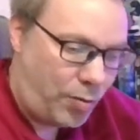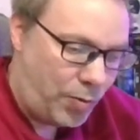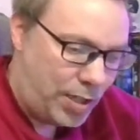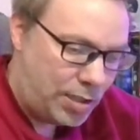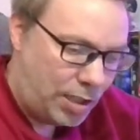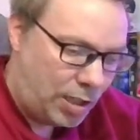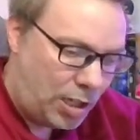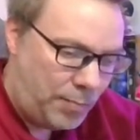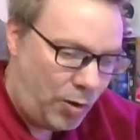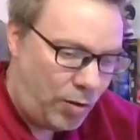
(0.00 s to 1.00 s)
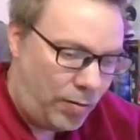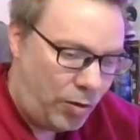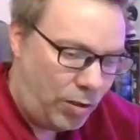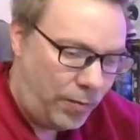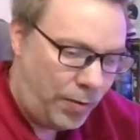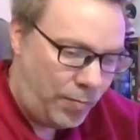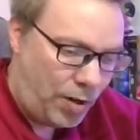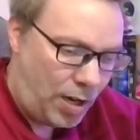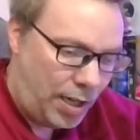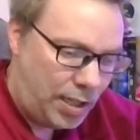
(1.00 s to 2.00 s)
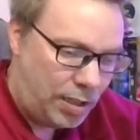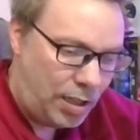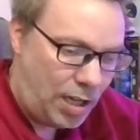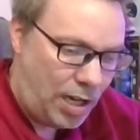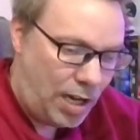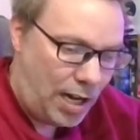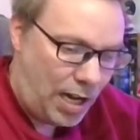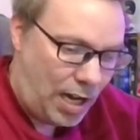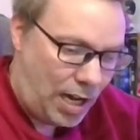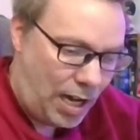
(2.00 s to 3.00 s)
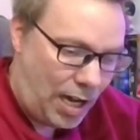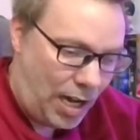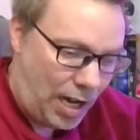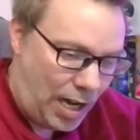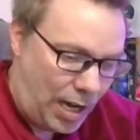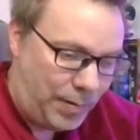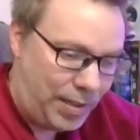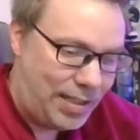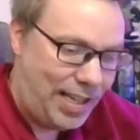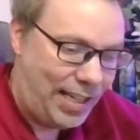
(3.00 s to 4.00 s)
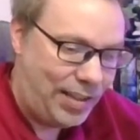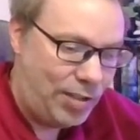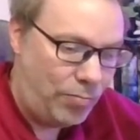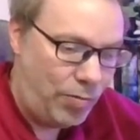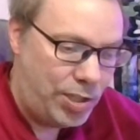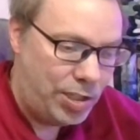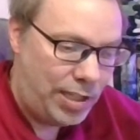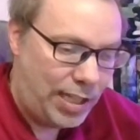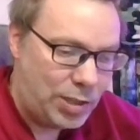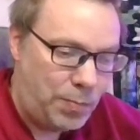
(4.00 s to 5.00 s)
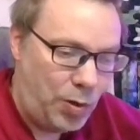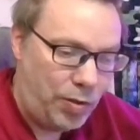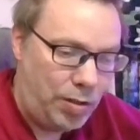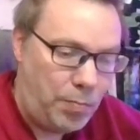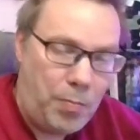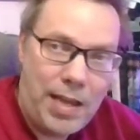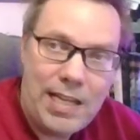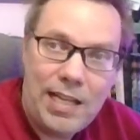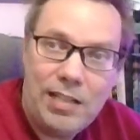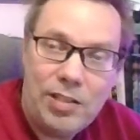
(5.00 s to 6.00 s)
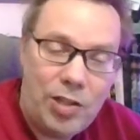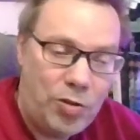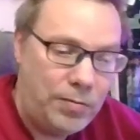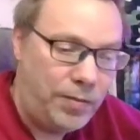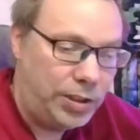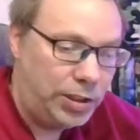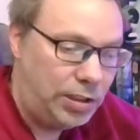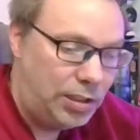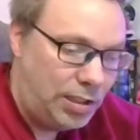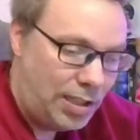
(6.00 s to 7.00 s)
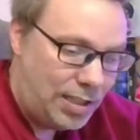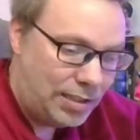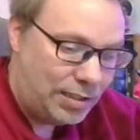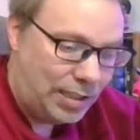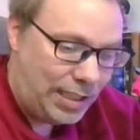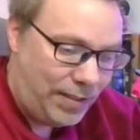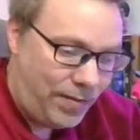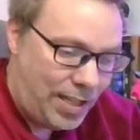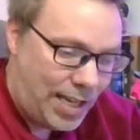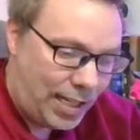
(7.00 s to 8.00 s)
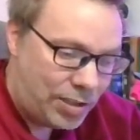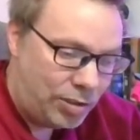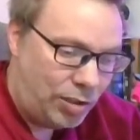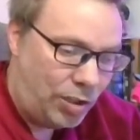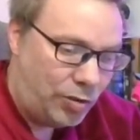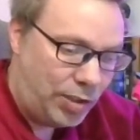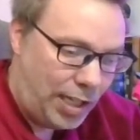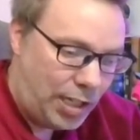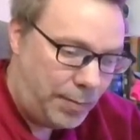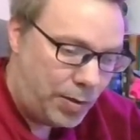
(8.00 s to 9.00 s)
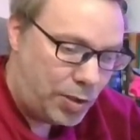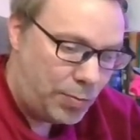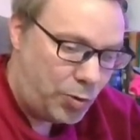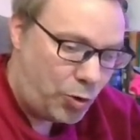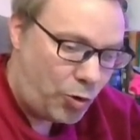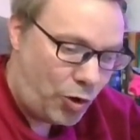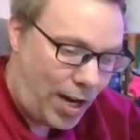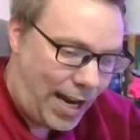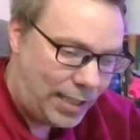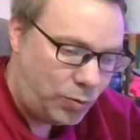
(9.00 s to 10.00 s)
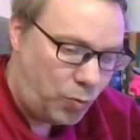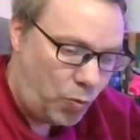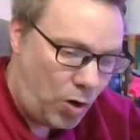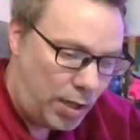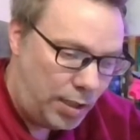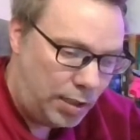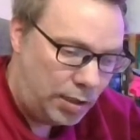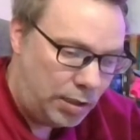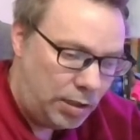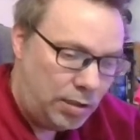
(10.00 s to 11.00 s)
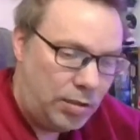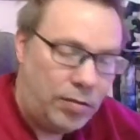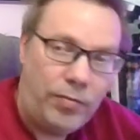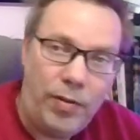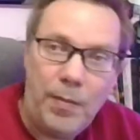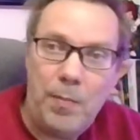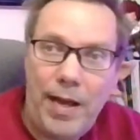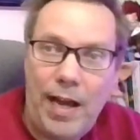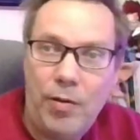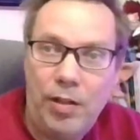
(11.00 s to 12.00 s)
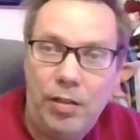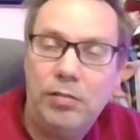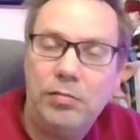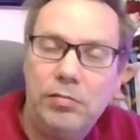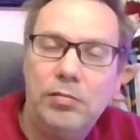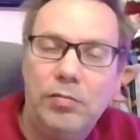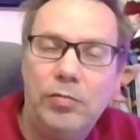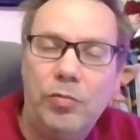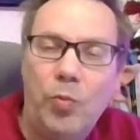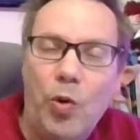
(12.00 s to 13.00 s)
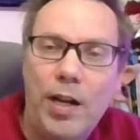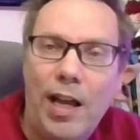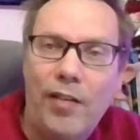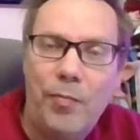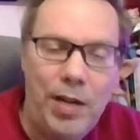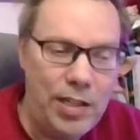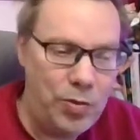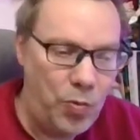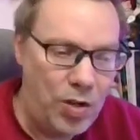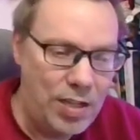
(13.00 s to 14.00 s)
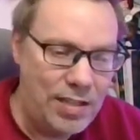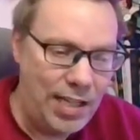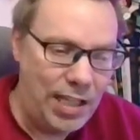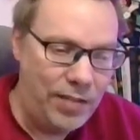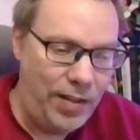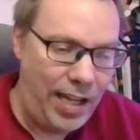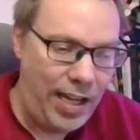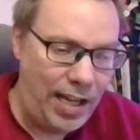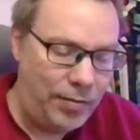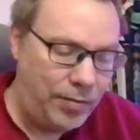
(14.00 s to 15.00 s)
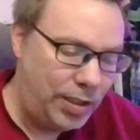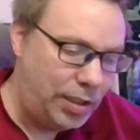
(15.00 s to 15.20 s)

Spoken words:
3 is going to come along for the ride. I'm going to take the original exponent, make it as a coefficient, leave the x alone, and I'm going to subtract 1 from the power. 1/2 minus 1 is negative 1/2.